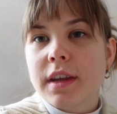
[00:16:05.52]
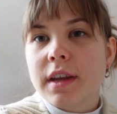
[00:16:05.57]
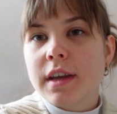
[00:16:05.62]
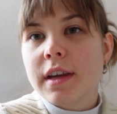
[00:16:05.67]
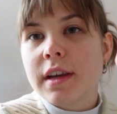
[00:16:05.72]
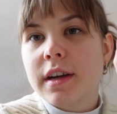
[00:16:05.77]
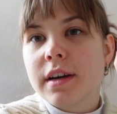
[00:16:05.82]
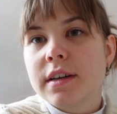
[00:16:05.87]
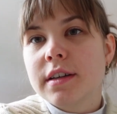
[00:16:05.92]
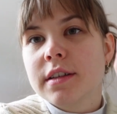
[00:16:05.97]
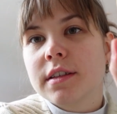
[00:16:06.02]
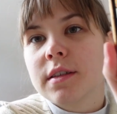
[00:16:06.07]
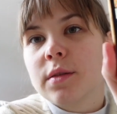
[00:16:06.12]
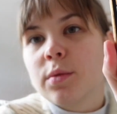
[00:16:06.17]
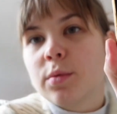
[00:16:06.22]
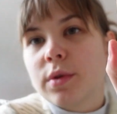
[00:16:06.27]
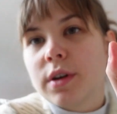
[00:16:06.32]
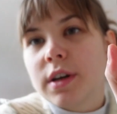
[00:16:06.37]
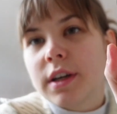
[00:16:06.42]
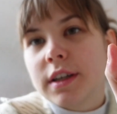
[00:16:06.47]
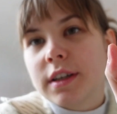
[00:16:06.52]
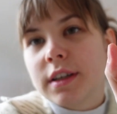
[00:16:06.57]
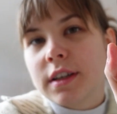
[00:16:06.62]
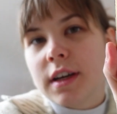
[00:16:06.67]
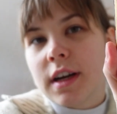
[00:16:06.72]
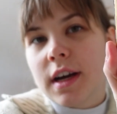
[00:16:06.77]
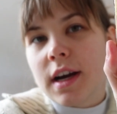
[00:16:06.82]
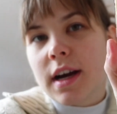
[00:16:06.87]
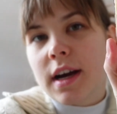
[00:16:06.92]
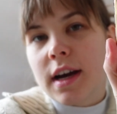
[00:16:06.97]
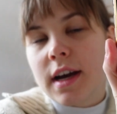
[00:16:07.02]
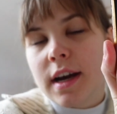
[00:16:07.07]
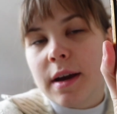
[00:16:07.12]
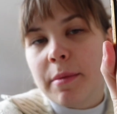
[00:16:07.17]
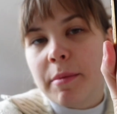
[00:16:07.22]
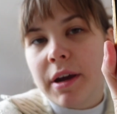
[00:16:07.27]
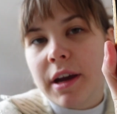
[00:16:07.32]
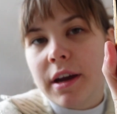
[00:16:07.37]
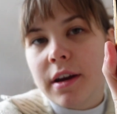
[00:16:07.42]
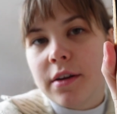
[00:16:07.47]
Here's the one I
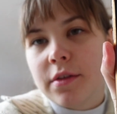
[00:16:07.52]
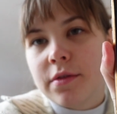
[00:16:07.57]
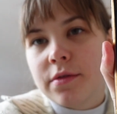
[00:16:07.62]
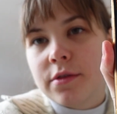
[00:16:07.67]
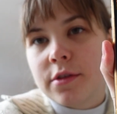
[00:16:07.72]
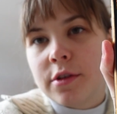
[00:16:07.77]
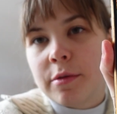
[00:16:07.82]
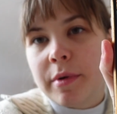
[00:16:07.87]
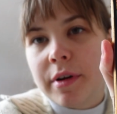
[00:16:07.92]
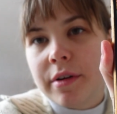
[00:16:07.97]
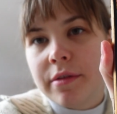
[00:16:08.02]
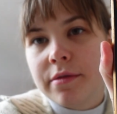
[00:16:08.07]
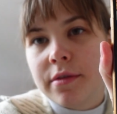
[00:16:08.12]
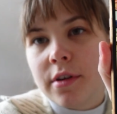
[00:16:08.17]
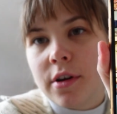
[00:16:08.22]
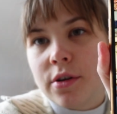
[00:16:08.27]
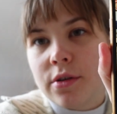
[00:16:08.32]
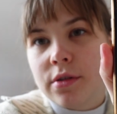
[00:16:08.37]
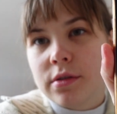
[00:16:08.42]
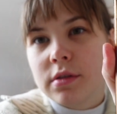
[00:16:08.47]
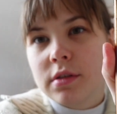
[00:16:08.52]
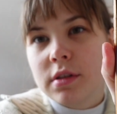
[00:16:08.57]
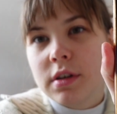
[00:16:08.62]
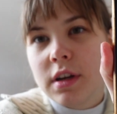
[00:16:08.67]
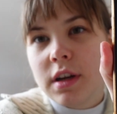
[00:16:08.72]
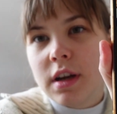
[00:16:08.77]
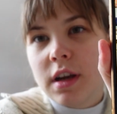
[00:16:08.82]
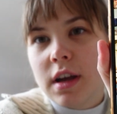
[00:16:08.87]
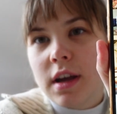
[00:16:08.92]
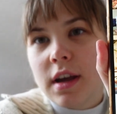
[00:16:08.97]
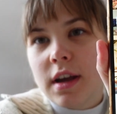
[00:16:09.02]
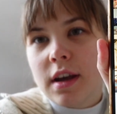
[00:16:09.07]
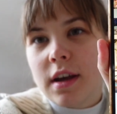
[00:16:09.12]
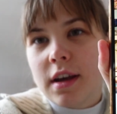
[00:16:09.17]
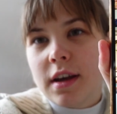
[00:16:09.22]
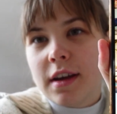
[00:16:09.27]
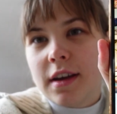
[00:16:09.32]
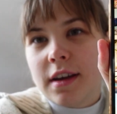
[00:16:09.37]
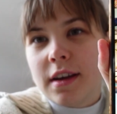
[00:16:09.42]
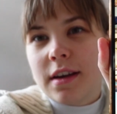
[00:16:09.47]
made for my phone.
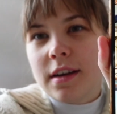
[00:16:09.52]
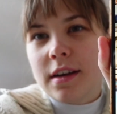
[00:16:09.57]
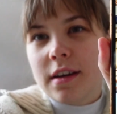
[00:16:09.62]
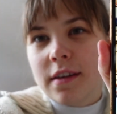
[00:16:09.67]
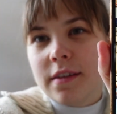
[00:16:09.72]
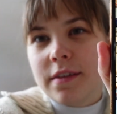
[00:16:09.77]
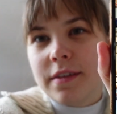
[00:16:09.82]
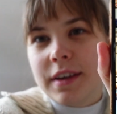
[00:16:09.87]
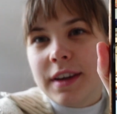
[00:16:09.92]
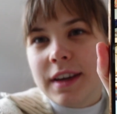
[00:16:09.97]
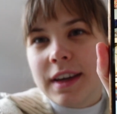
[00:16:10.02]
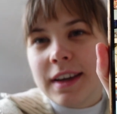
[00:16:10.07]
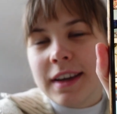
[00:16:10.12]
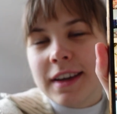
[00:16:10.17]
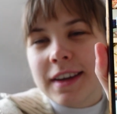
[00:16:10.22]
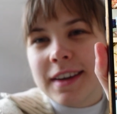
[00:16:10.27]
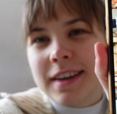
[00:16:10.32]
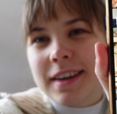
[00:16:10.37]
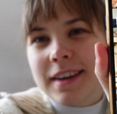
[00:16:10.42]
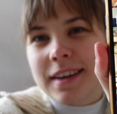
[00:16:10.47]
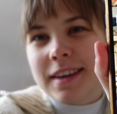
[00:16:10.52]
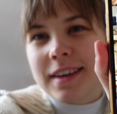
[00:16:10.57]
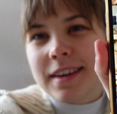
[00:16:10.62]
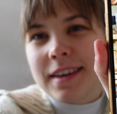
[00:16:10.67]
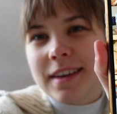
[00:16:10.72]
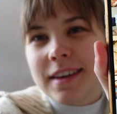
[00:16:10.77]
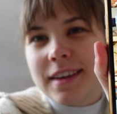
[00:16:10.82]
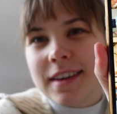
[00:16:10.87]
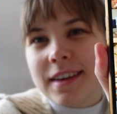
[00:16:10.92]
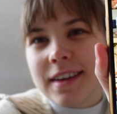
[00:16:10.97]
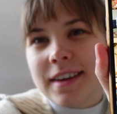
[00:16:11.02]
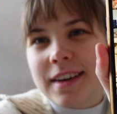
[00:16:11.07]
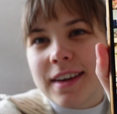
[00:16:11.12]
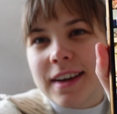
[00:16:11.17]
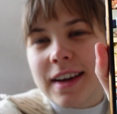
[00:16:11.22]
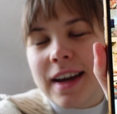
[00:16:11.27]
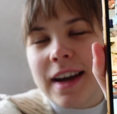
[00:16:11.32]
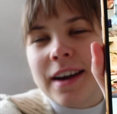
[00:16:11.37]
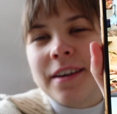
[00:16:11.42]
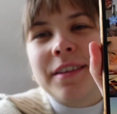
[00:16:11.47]
I think
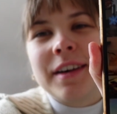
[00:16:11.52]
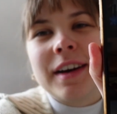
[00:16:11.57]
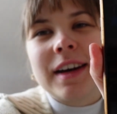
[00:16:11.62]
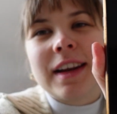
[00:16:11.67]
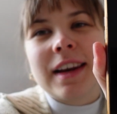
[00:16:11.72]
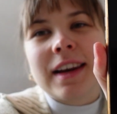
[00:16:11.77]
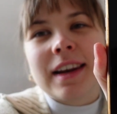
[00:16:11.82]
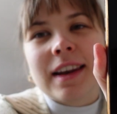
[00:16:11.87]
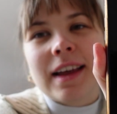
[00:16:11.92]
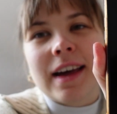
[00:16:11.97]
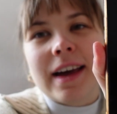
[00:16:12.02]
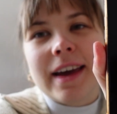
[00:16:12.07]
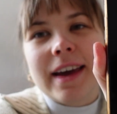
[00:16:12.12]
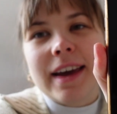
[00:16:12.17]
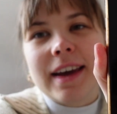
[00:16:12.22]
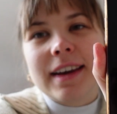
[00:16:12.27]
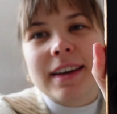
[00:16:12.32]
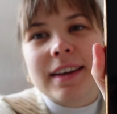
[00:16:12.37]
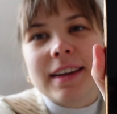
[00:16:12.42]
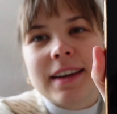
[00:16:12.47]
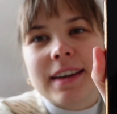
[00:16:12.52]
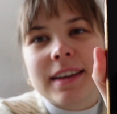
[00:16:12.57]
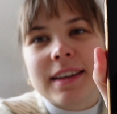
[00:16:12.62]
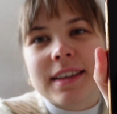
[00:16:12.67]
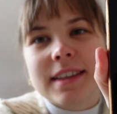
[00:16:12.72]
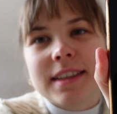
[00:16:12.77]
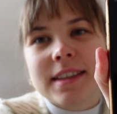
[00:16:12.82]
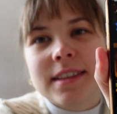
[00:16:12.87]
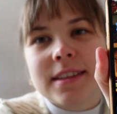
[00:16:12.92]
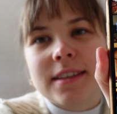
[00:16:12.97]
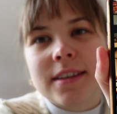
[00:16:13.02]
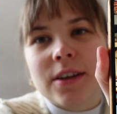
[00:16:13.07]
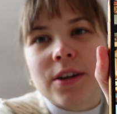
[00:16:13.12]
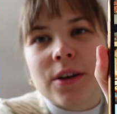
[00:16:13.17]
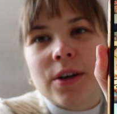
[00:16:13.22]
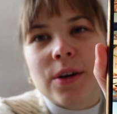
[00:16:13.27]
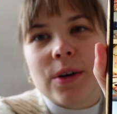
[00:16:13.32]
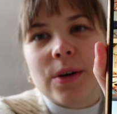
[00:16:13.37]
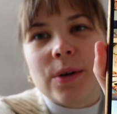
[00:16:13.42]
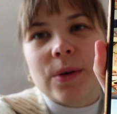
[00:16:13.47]
I really like that it's
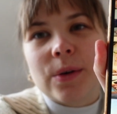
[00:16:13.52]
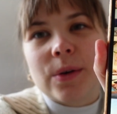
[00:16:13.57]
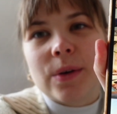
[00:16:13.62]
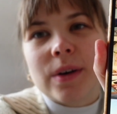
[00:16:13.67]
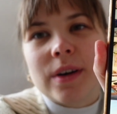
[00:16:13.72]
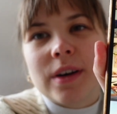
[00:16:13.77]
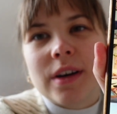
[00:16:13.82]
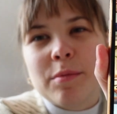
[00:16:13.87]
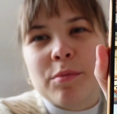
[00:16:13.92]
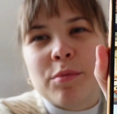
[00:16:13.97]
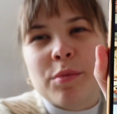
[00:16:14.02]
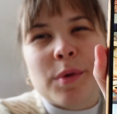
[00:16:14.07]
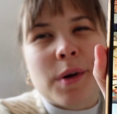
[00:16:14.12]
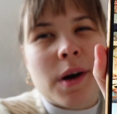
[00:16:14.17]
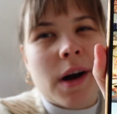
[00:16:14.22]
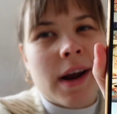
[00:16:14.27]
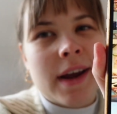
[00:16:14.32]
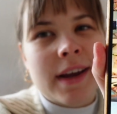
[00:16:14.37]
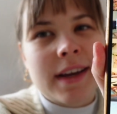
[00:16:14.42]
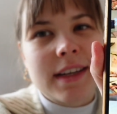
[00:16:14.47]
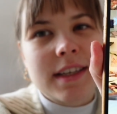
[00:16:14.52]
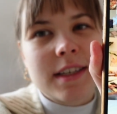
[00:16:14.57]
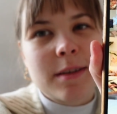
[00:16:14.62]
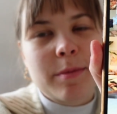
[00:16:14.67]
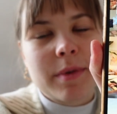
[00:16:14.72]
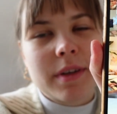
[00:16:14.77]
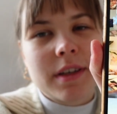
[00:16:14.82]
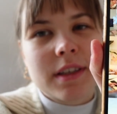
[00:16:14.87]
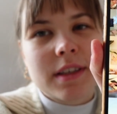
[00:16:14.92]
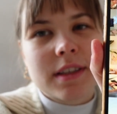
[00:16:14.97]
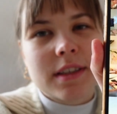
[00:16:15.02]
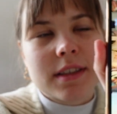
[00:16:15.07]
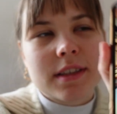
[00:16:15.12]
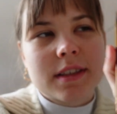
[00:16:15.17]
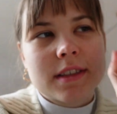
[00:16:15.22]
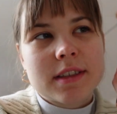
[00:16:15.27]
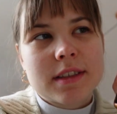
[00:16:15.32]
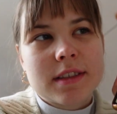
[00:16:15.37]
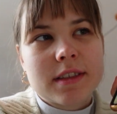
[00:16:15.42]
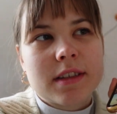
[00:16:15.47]
so bright,
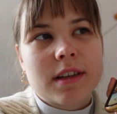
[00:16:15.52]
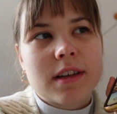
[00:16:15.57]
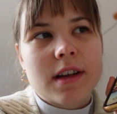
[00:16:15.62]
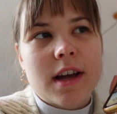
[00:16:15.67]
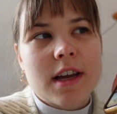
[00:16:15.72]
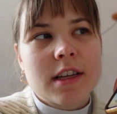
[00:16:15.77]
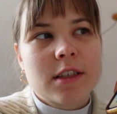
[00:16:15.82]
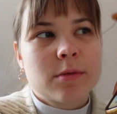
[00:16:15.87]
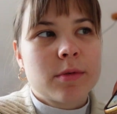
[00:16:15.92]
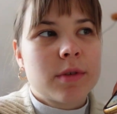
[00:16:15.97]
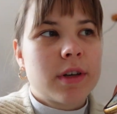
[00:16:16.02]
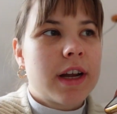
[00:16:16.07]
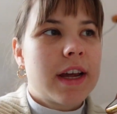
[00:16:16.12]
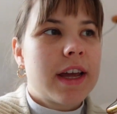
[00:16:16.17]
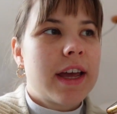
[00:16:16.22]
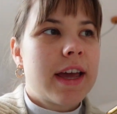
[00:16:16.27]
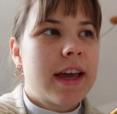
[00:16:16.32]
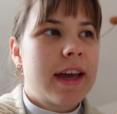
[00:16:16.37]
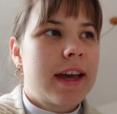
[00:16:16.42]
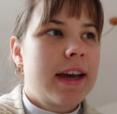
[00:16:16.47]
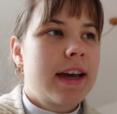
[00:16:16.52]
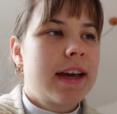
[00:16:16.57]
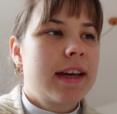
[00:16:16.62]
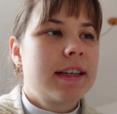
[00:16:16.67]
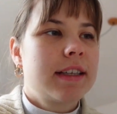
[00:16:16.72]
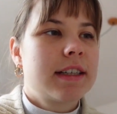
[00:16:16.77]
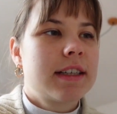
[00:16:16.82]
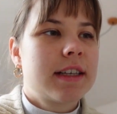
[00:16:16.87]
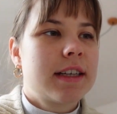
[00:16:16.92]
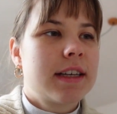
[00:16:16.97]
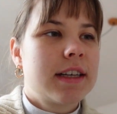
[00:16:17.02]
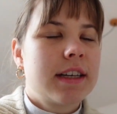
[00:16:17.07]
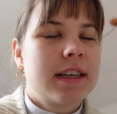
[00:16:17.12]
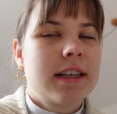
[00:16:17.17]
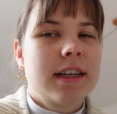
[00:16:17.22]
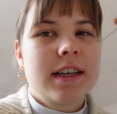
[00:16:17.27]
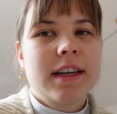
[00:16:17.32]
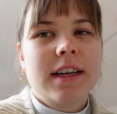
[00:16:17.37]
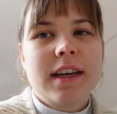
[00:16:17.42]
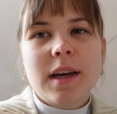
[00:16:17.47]
because the last one I had,
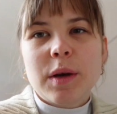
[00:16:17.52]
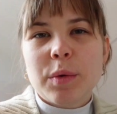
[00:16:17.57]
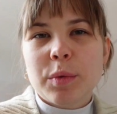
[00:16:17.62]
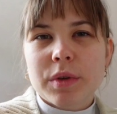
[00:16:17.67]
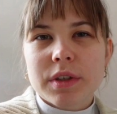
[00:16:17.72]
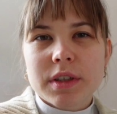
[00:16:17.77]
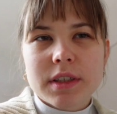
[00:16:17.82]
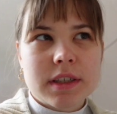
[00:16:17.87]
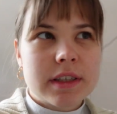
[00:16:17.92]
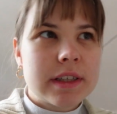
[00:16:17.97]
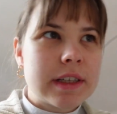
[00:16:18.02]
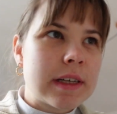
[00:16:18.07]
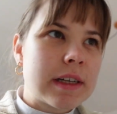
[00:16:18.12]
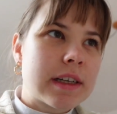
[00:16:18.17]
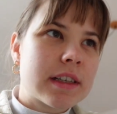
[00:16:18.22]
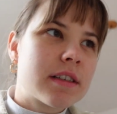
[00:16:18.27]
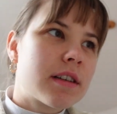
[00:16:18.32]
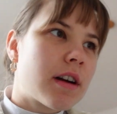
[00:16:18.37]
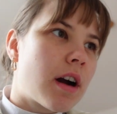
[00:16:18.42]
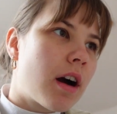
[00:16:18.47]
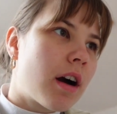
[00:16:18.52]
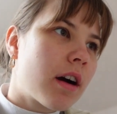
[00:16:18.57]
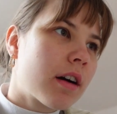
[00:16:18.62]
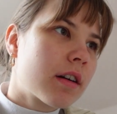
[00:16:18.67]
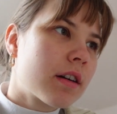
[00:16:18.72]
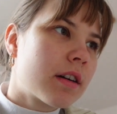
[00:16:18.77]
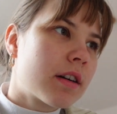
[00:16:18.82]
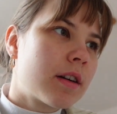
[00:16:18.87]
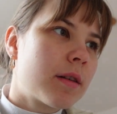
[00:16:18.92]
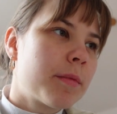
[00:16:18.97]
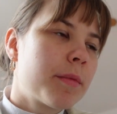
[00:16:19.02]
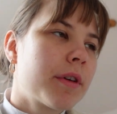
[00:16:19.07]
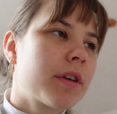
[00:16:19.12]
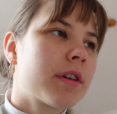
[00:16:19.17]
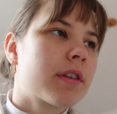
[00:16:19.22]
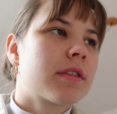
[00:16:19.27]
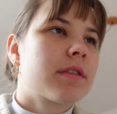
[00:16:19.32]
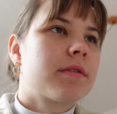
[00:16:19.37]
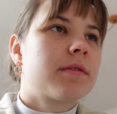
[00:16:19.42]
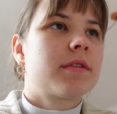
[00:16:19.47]
it was a little darker
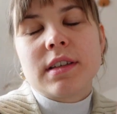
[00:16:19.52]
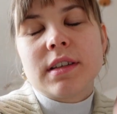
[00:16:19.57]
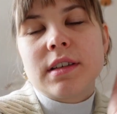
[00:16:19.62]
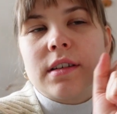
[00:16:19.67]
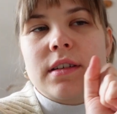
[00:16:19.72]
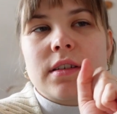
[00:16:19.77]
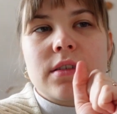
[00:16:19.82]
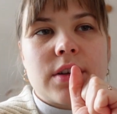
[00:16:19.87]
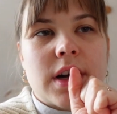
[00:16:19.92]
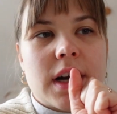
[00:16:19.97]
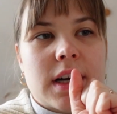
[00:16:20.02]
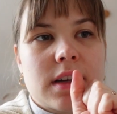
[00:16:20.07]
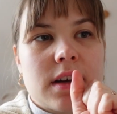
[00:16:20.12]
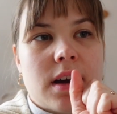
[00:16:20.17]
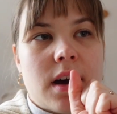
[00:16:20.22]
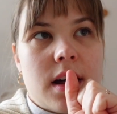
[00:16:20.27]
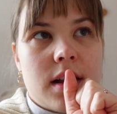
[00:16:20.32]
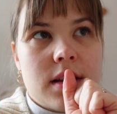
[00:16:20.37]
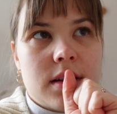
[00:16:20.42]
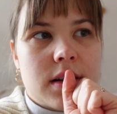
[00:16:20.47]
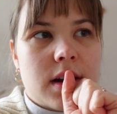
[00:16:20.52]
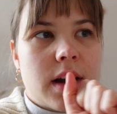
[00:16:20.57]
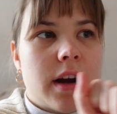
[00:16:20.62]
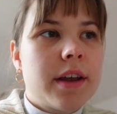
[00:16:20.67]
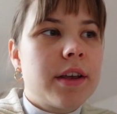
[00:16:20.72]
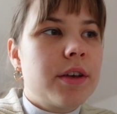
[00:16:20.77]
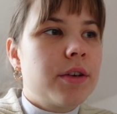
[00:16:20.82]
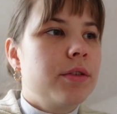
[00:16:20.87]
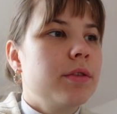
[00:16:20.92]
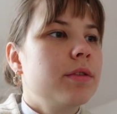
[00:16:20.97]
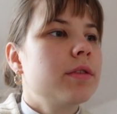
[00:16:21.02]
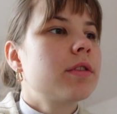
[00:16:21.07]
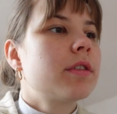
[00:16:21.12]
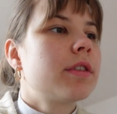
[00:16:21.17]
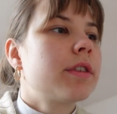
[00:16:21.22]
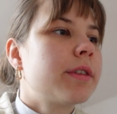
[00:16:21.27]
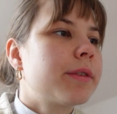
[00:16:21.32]
because of the red color I used.